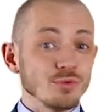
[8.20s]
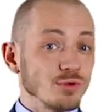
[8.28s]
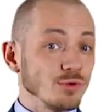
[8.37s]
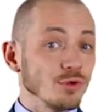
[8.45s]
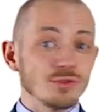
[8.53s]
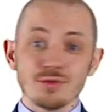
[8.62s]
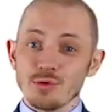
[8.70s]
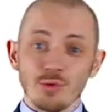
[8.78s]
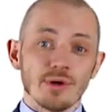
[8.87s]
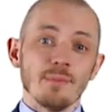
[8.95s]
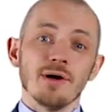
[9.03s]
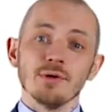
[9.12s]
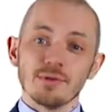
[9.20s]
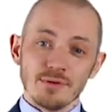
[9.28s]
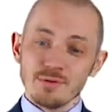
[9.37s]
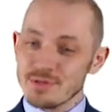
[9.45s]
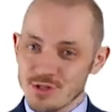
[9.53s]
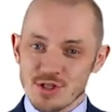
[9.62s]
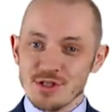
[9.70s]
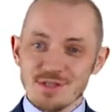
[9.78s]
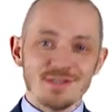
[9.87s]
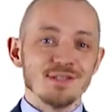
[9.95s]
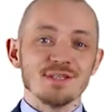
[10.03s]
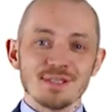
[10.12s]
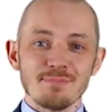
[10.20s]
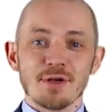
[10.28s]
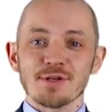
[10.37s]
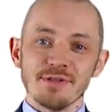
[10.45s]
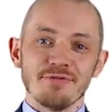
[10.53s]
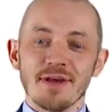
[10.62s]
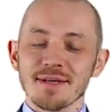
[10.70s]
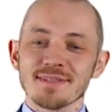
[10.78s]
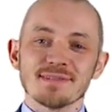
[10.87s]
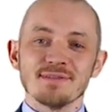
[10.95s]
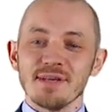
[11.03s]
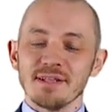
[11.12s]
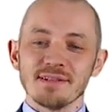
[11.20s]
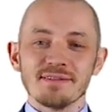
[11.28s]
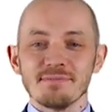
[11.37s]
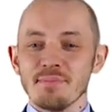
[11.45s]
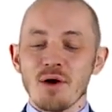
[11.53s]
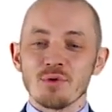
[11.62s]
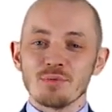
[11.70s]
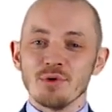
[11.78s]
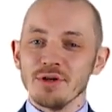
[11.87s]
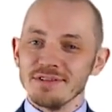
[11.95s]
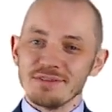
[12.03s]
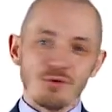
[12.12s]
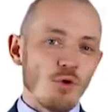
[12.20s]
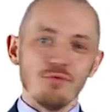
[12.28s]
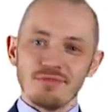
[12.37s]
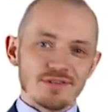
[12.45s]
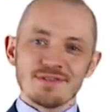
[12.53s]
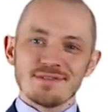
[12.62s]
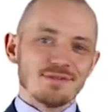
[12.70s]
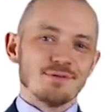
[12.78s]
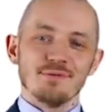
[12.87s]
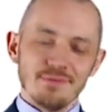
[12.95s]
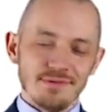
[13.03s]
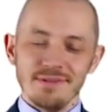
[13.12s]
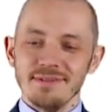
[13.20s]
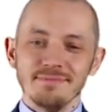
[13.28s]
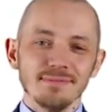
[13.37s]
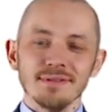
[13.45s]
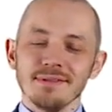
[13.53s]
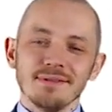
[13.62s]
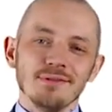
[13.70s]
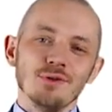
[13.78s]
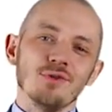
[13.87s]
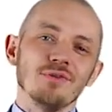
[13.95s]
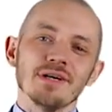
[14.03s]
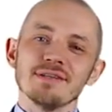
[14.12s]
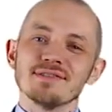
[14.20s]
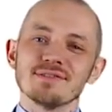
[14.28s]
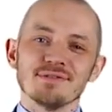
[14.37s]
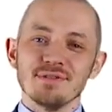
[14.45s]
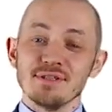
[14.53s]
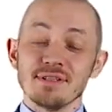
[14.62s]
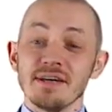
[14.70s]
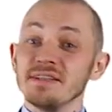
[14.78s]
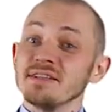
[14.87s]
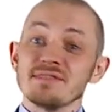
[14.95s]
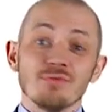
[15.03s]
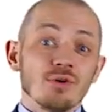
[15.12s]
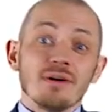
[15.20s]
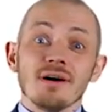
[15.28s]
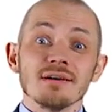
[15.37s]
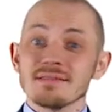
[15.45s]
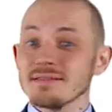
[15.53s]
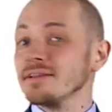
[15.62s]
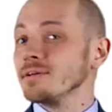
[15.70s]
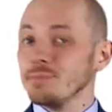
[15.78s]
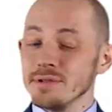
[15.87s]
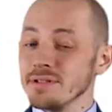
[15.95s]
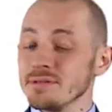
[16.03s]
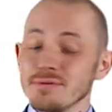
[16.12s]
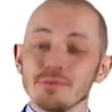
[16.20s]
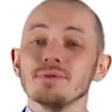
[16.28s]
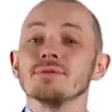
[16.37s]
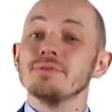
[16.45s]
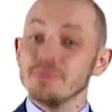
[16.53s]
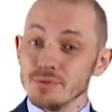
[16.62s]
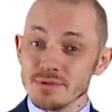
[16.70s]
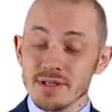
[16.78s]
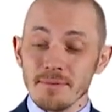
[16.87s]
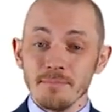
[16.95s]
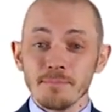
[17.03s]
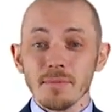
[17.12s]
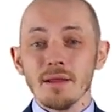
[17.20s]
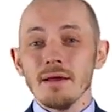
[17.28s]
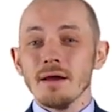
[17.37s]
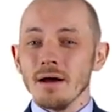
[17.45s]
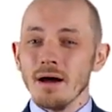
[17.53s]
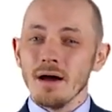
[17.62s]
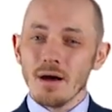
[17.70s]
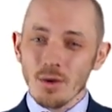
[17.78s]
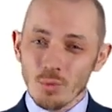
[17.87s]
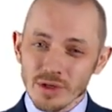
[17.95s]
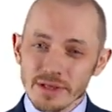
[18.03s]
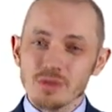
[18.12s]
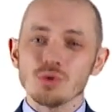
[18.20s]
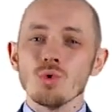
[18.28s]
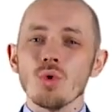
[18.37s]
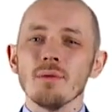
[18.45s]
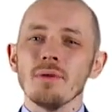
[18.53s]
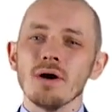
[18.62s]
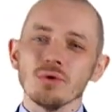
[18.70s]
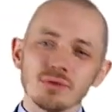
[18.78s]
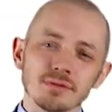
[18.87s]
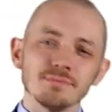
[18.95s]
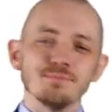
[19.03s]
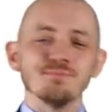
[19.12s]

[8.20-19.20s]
do not talk about those cheesy special effects that PowerPoint offers to the novice designers. For God's sake, please do not use them. What I talk about,